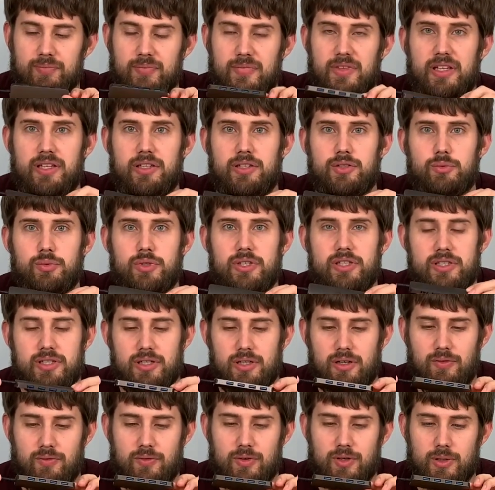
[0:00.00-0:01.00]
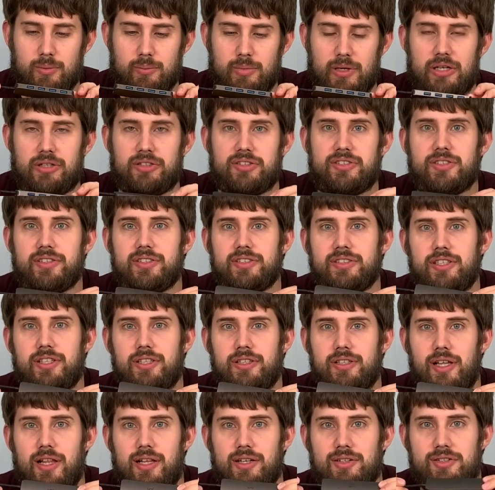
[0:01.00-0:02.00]
These retail for about
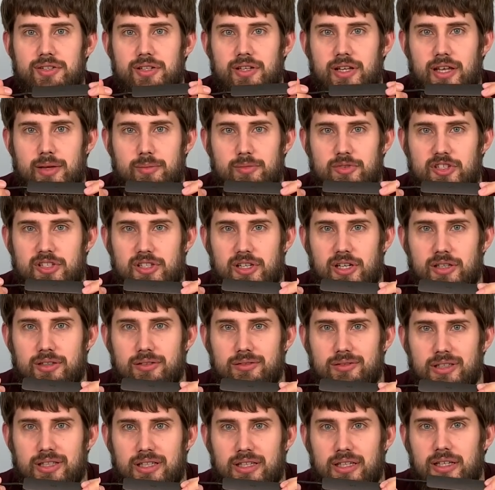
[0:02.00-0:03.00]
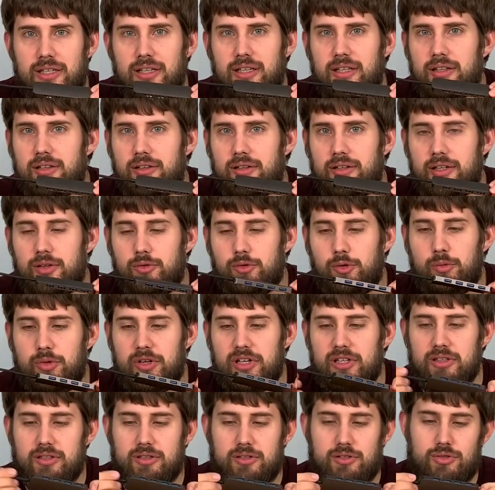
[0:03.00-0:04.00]
$16 on Amazon. Link will be
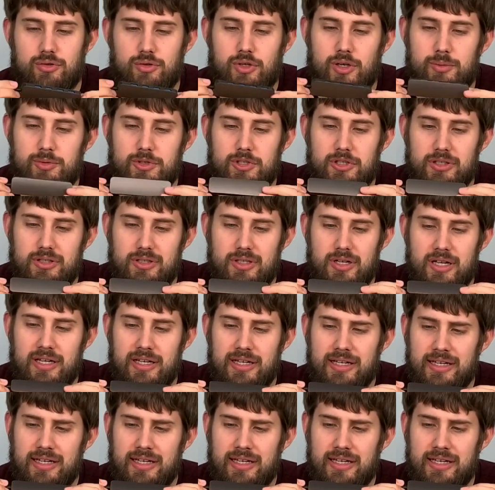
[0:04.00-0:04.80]
in the description.